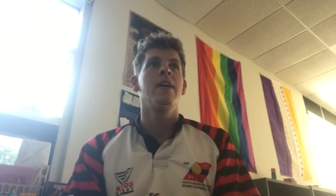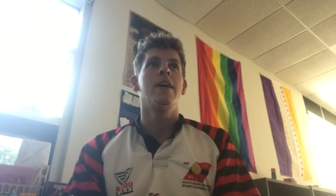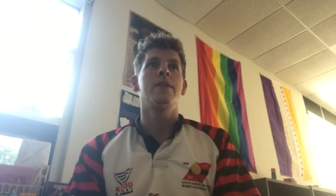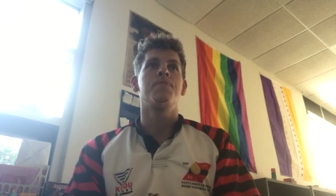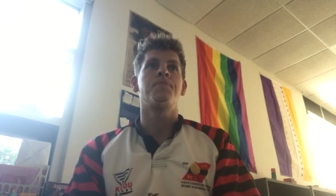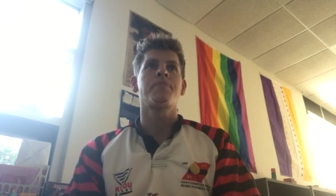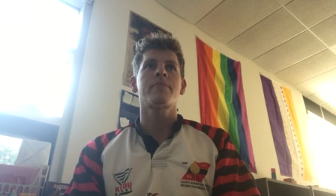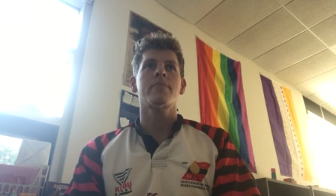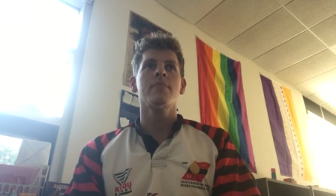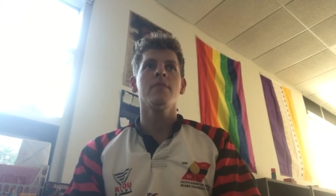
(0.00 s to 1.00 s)
Um,
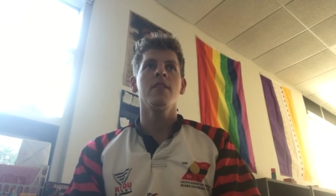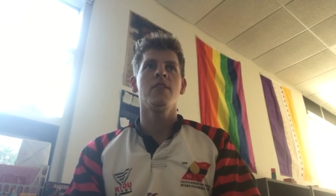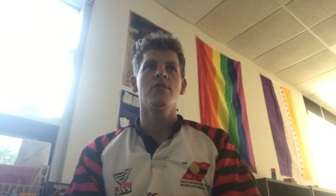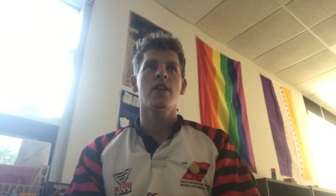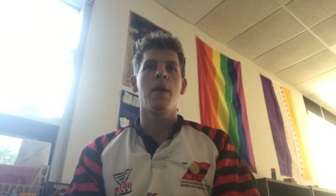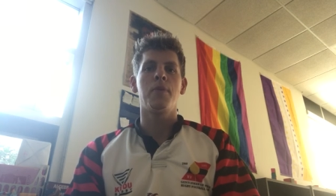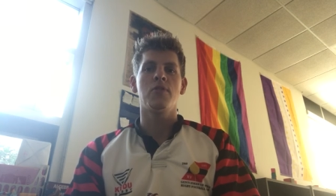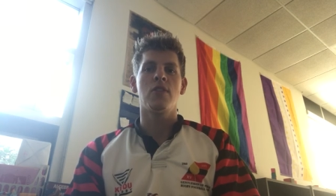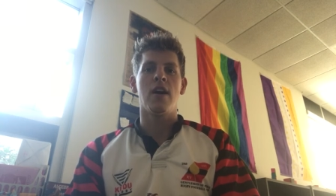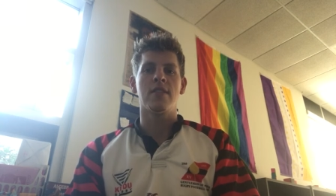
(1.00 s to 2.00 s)
there's a couple
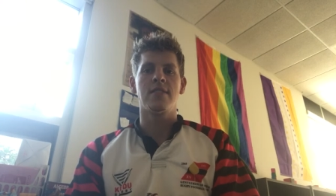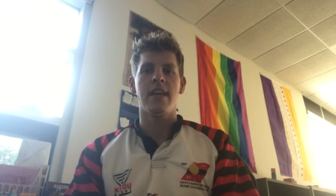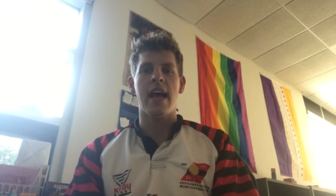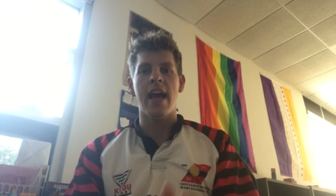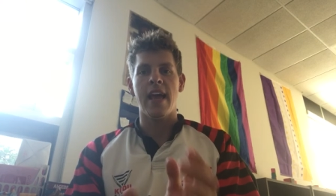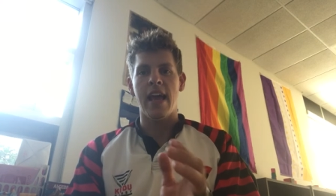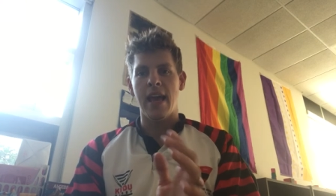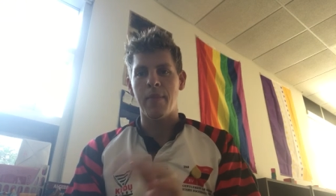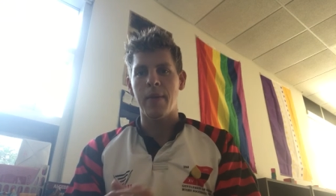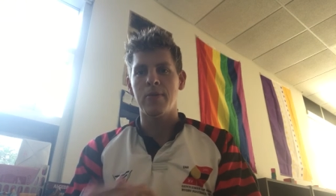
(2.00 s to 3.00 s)
songs that I
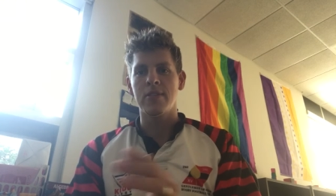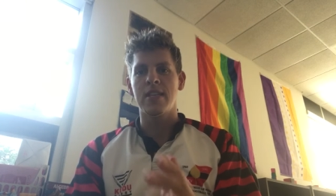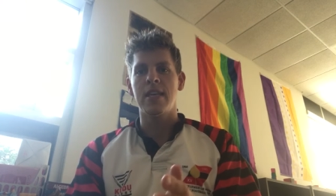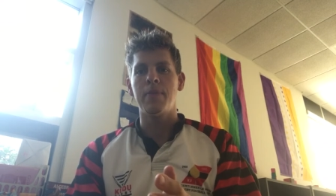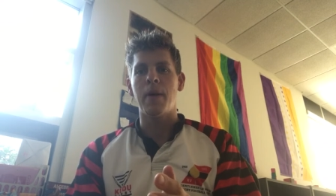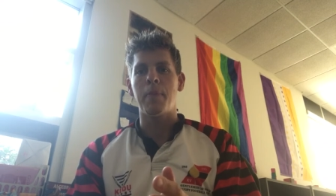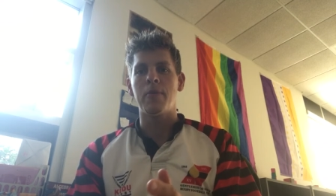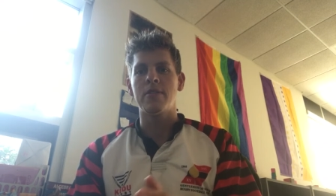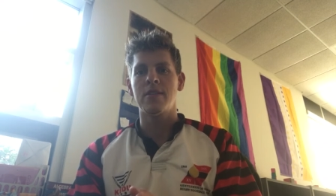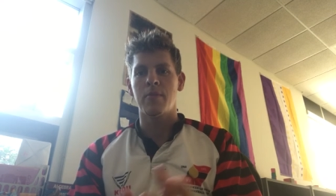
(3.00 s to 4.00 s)
am able to keep up
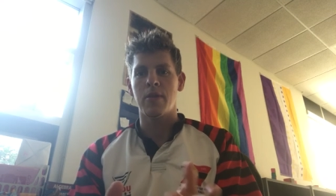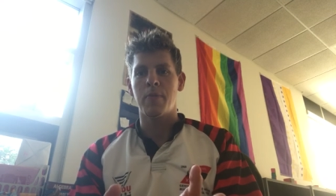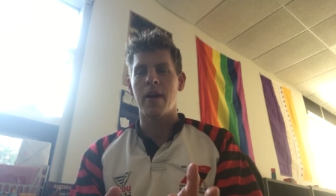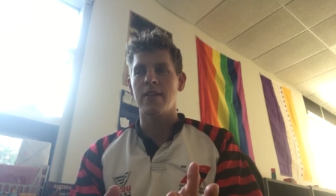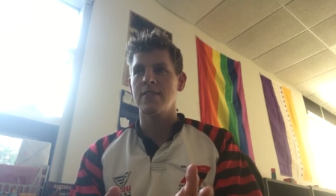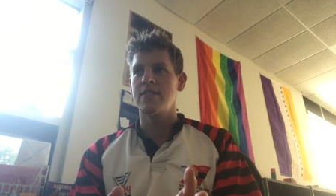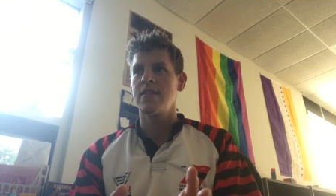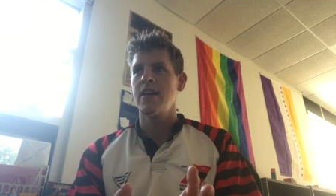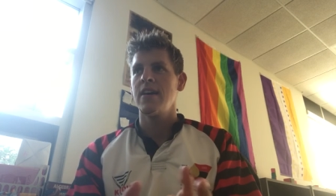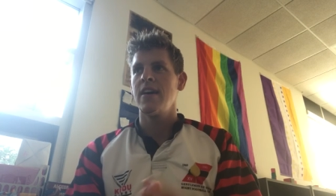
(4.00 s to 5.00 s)
with some of the parts.
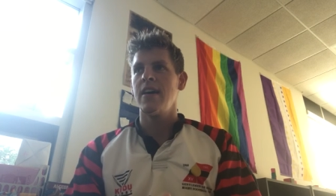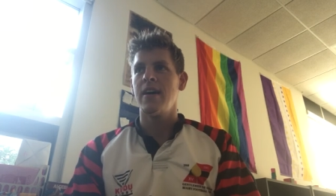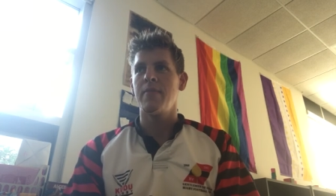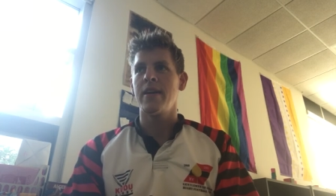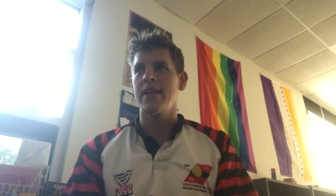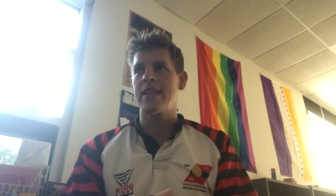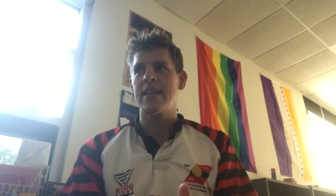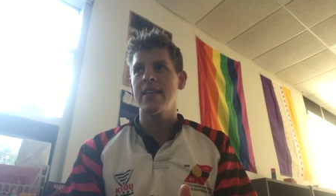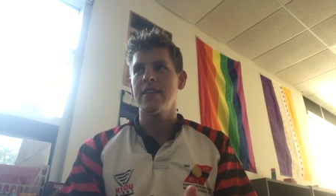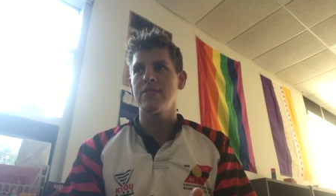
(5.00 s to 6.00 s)
Um, and I
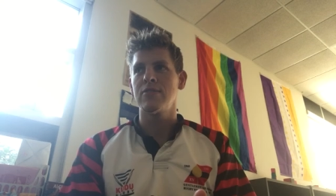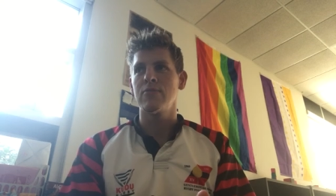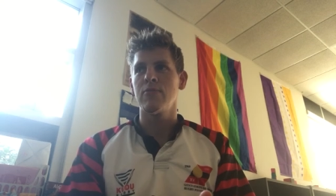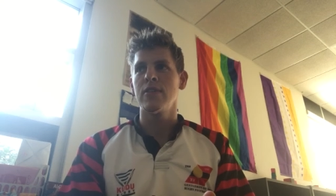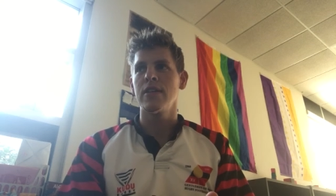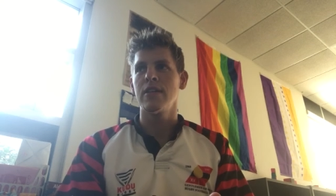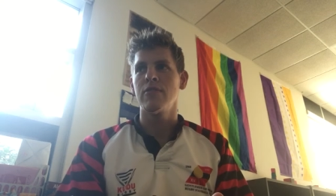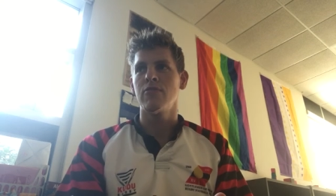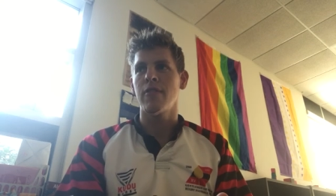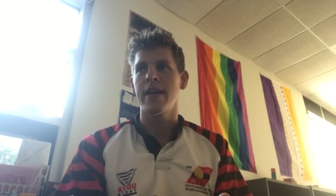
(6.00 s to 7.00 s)
think he has really
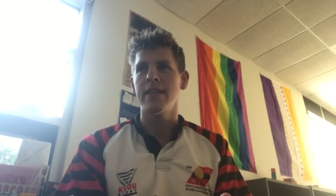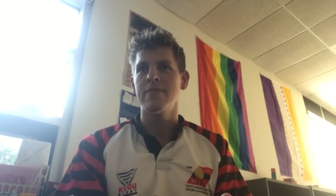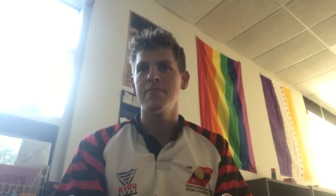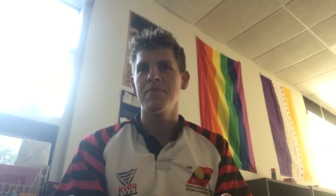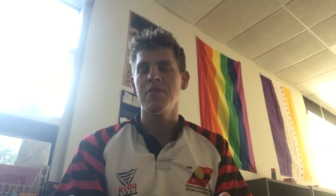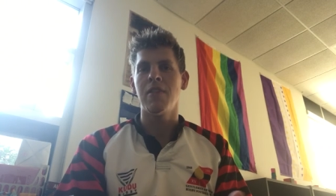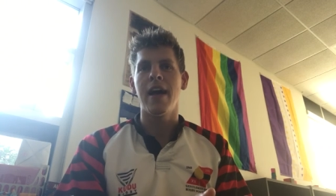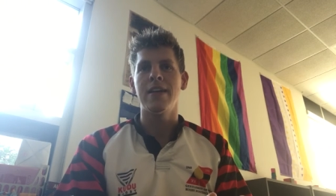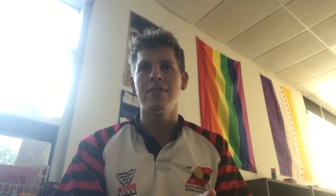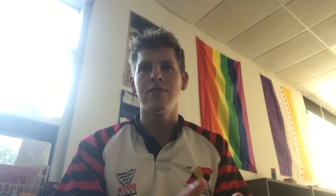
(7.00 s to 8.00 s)
great
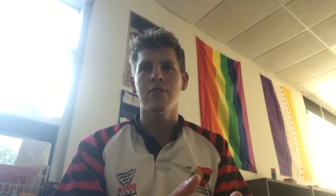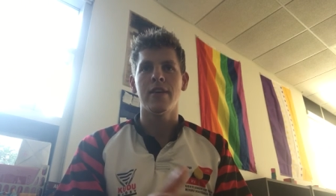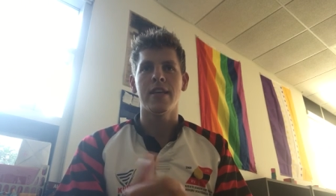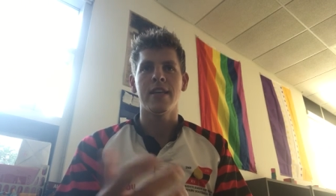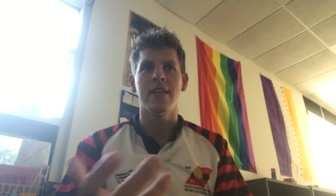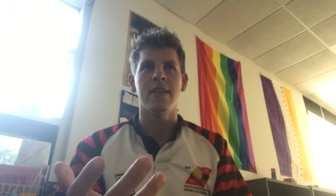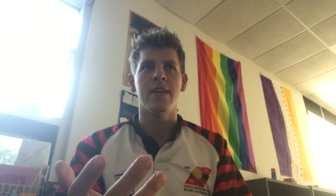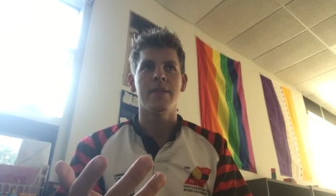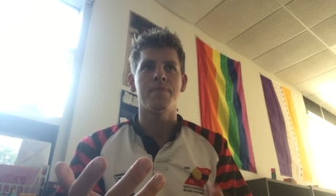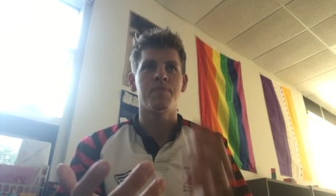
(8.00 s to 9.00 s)
lines. So, like in
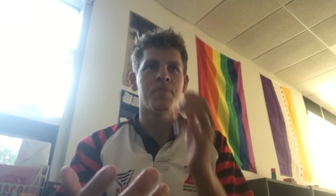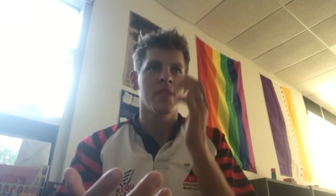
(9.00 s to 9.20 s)
um,